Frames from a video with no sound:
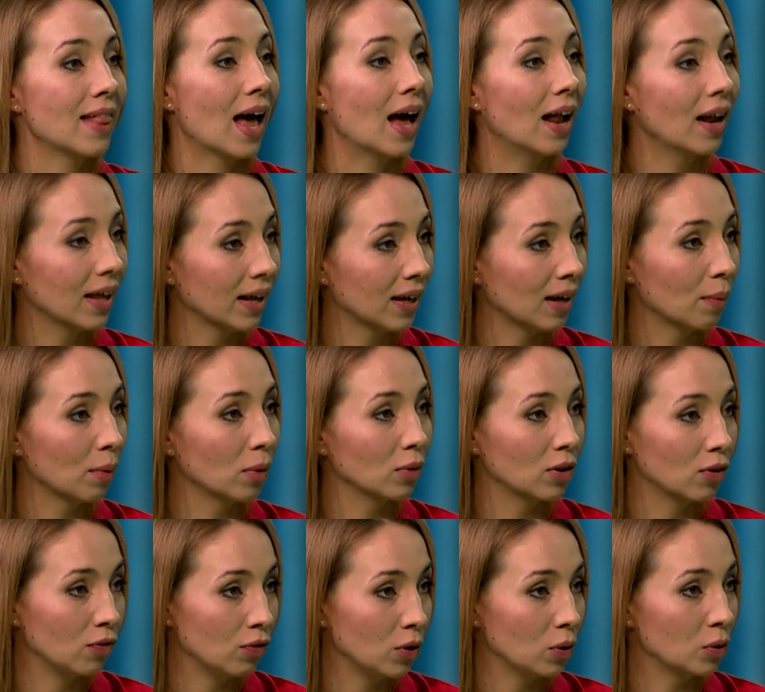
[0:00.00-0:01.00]
telling about
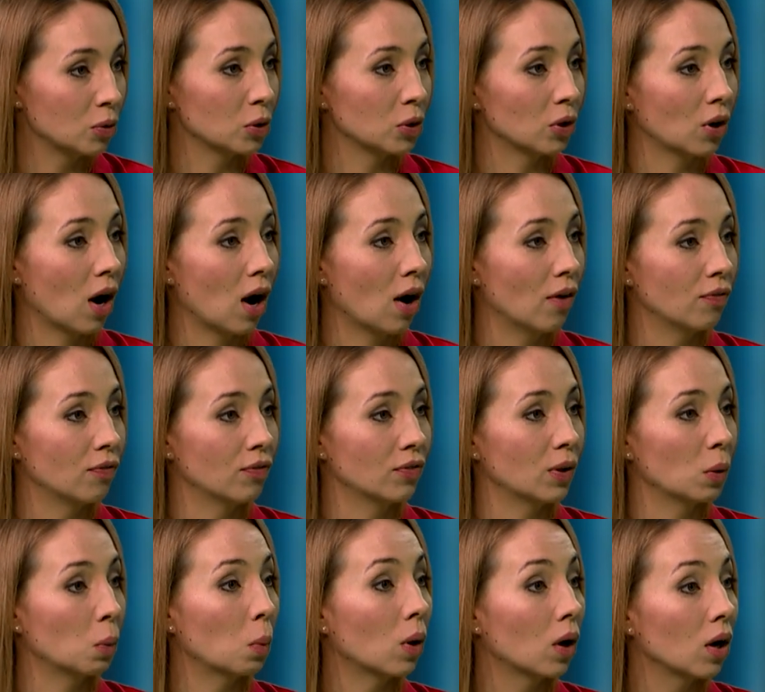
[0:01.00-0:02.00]
the future of
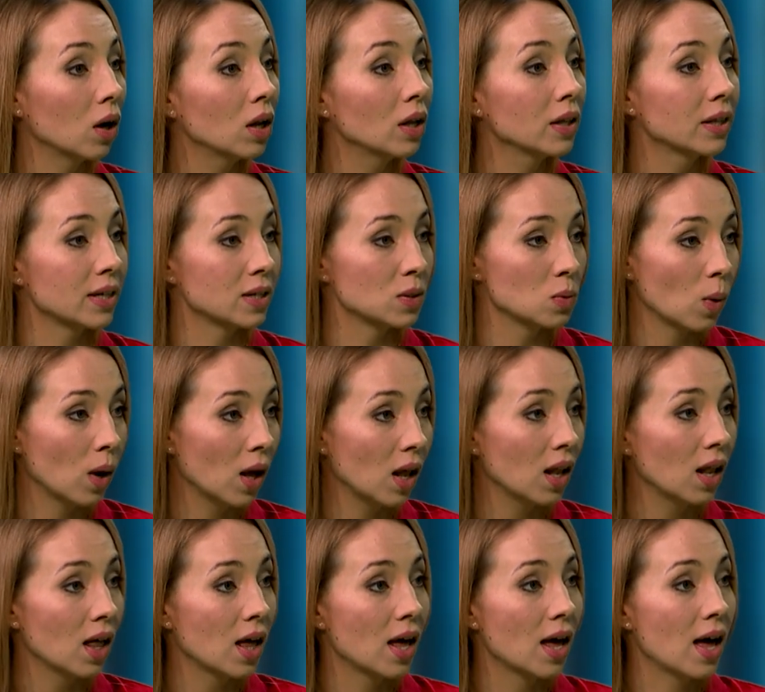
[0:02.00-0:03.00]
the world as
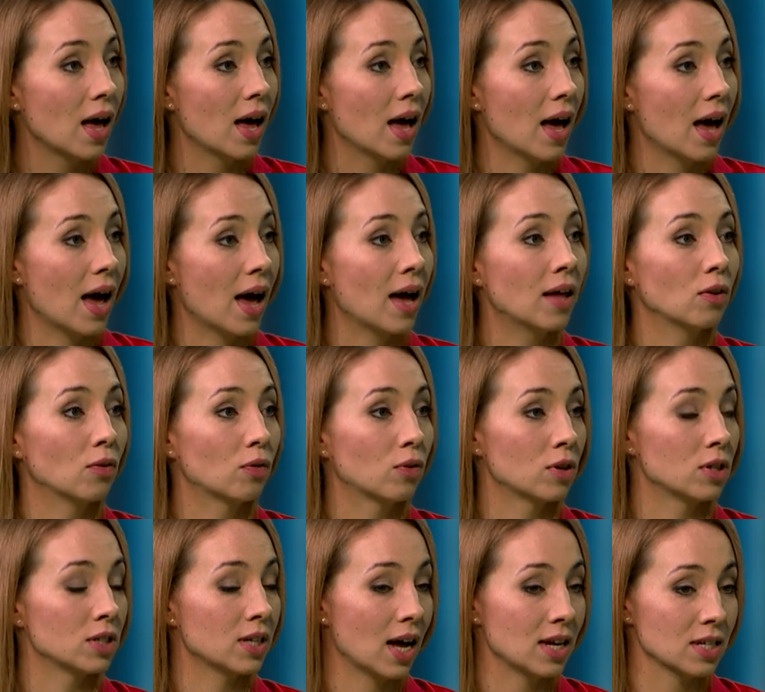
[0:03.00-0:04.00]
well, and of
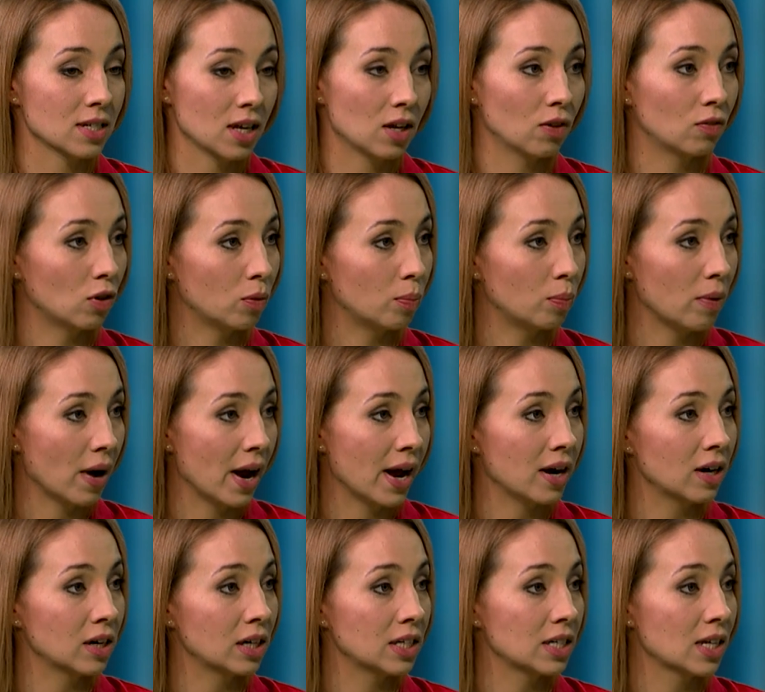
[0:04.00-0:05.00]
course asking for
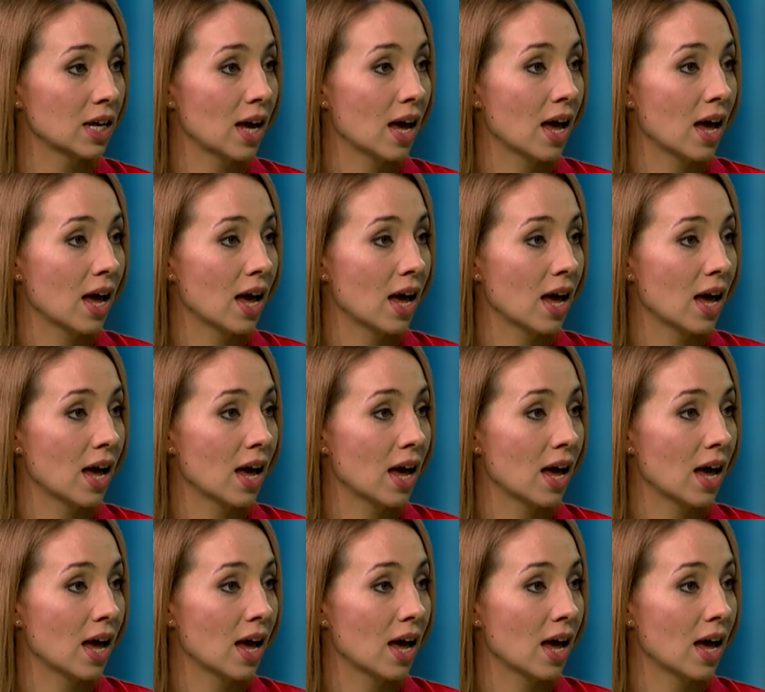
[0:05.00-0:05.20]
prayers.